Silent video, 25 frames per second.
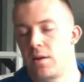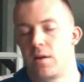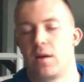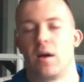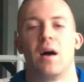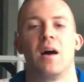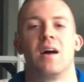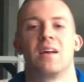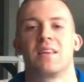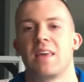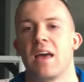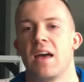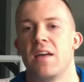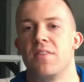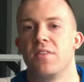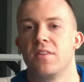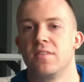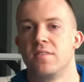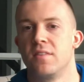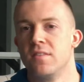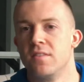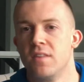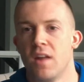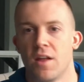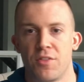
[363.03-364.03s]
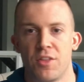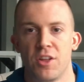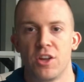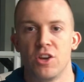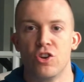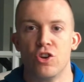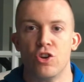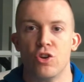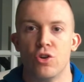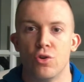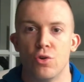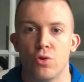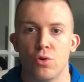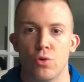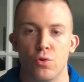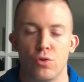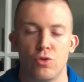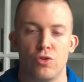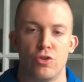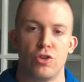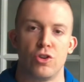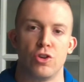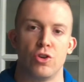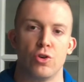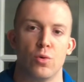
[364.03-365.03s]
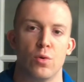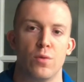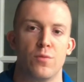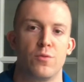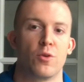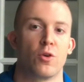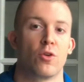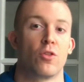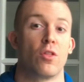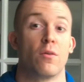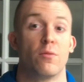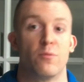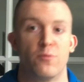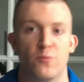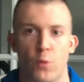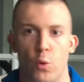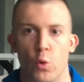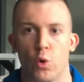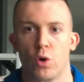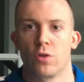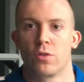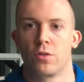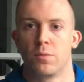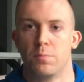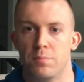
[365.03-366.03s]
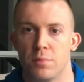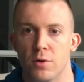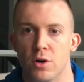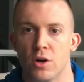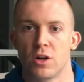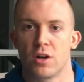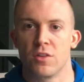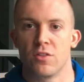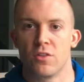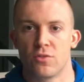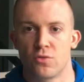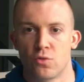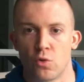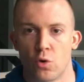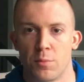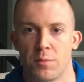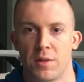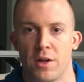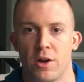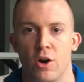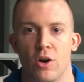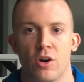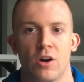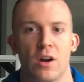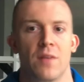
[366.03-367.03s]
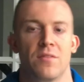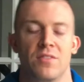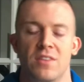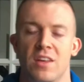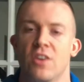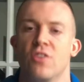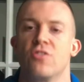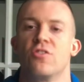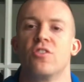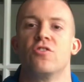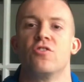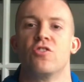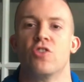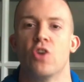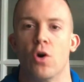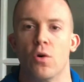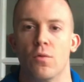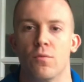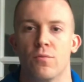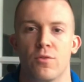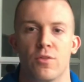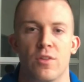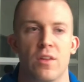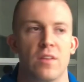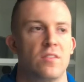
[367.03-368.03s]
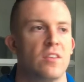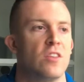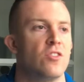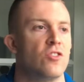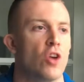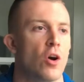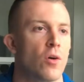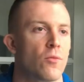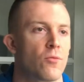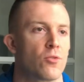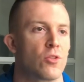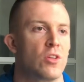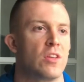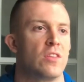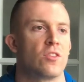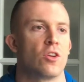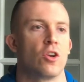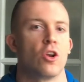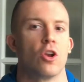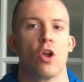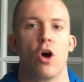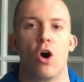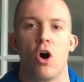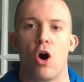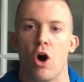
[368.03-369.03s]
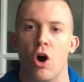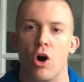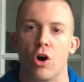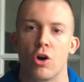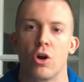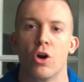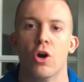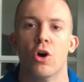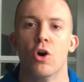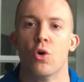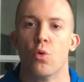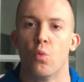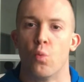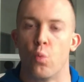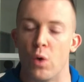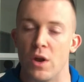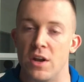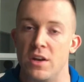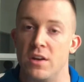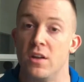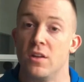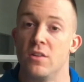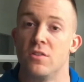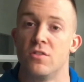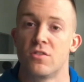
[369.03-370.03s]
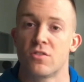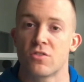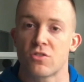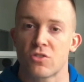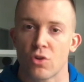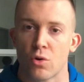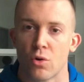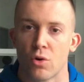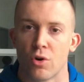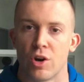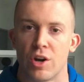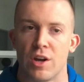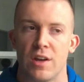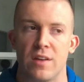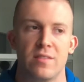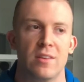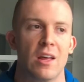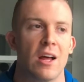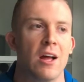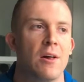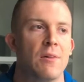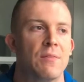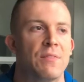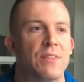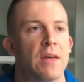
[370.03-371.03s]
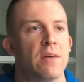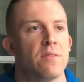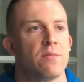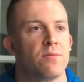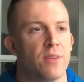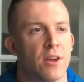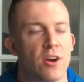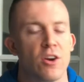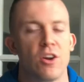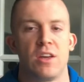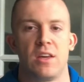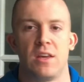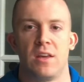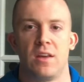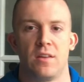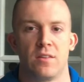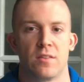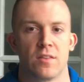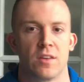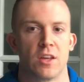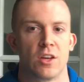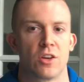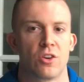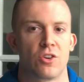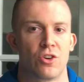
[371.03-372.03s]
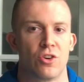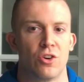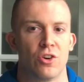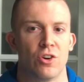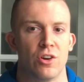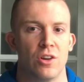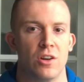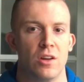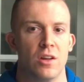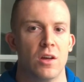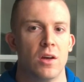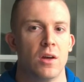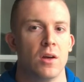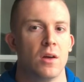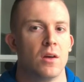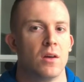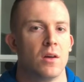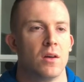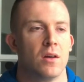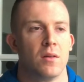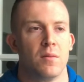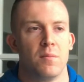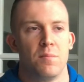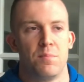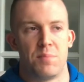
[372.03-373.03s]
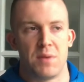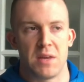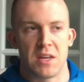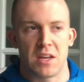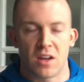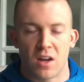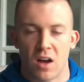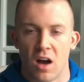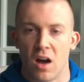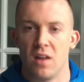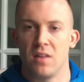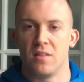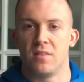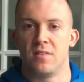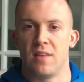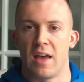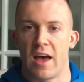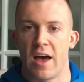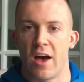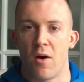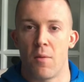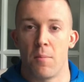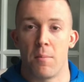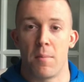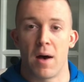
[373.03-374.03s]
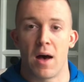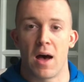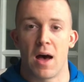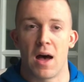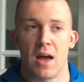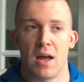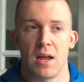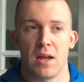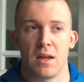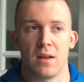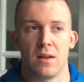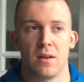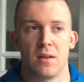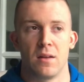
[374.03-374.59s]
Again, this is nothing new to you if you're on the 4th book in the Stormlight Archive. Sanderson's known for this. He's known for these long-winded stories that very easily could be cut down by